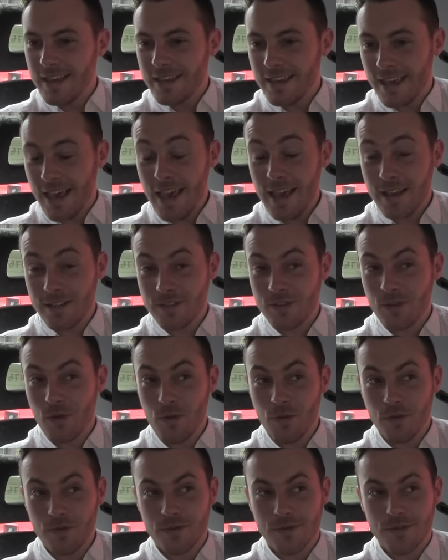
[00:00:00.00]
Yeah, it's
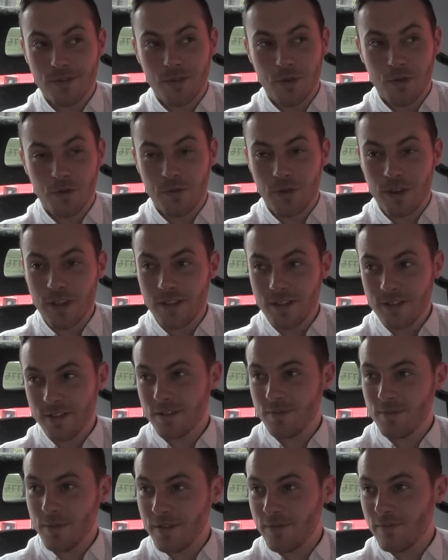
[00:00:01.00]
going great. This
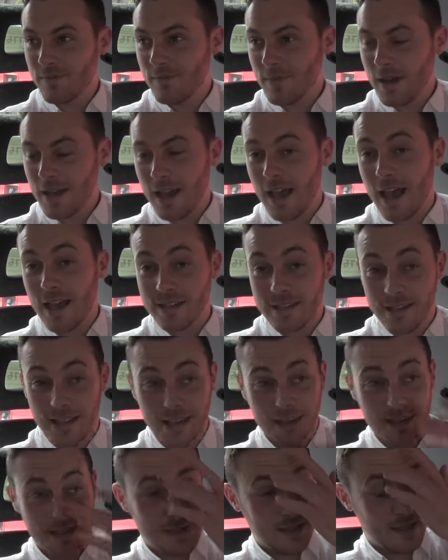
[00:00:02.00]
is my last
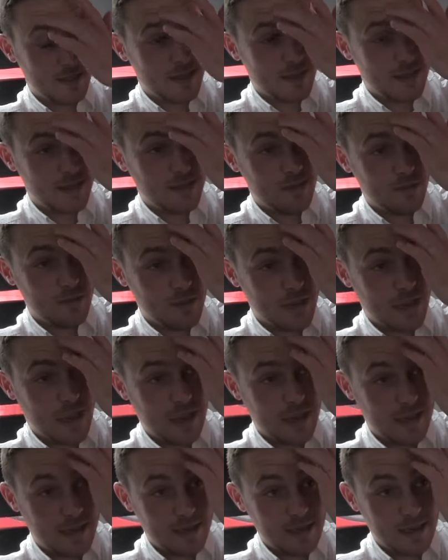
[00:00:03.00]
night in the
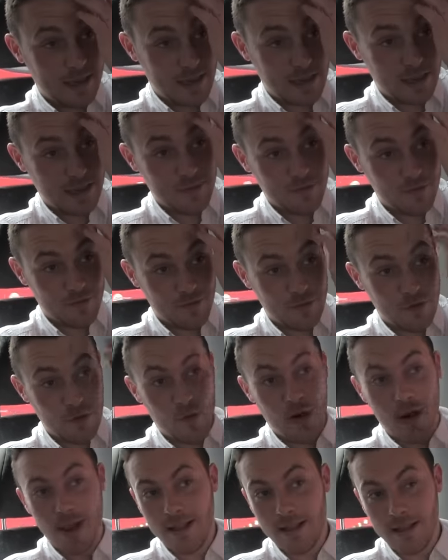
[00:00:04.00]
UK for a
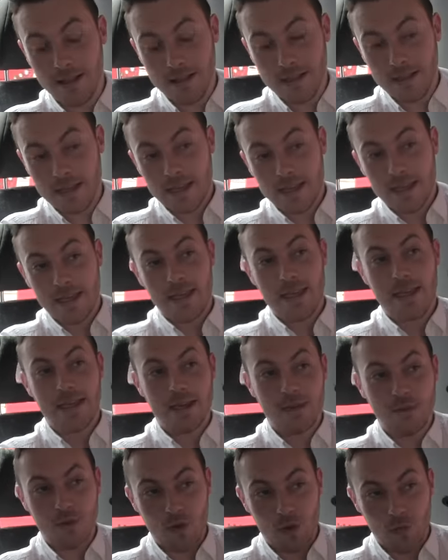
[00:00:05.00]
while.
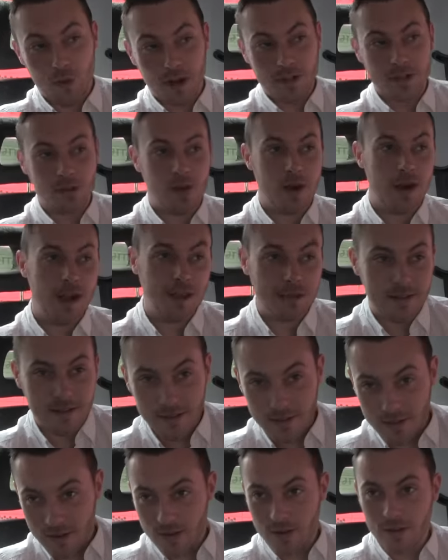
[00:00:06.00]
We go back to
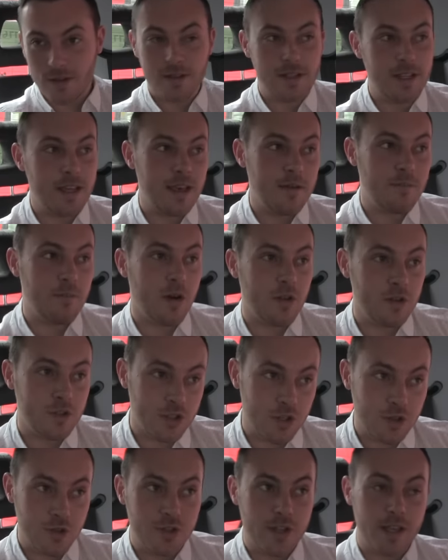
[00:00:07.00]
Ireland on
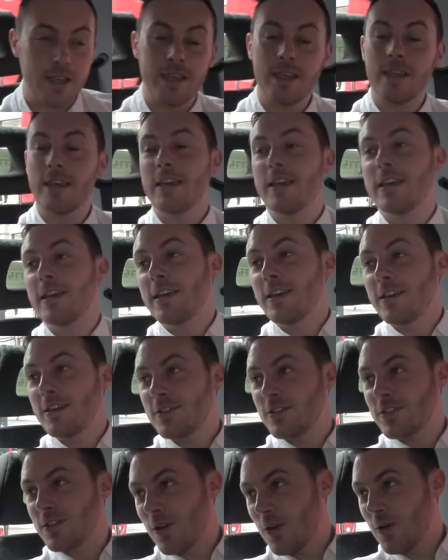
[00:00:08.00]
Tuesday.
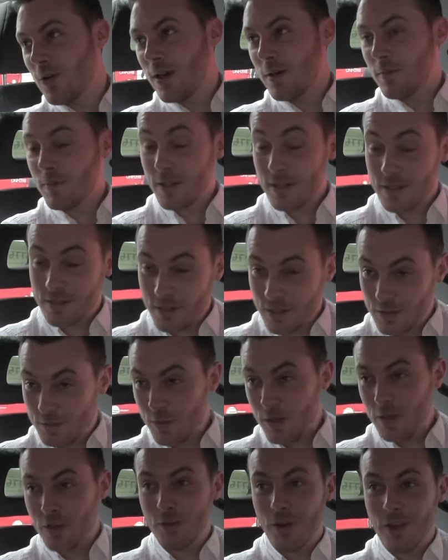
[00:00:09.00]
So, but it's
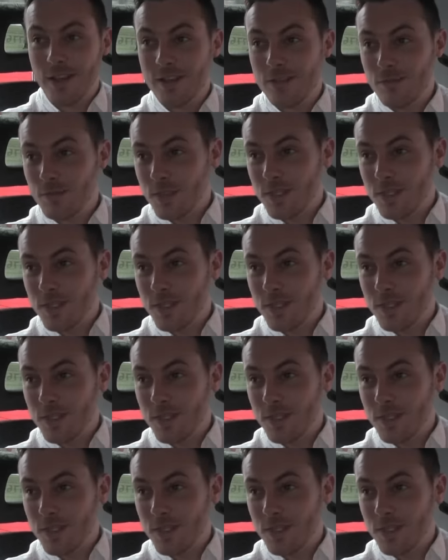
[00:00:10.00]
been great.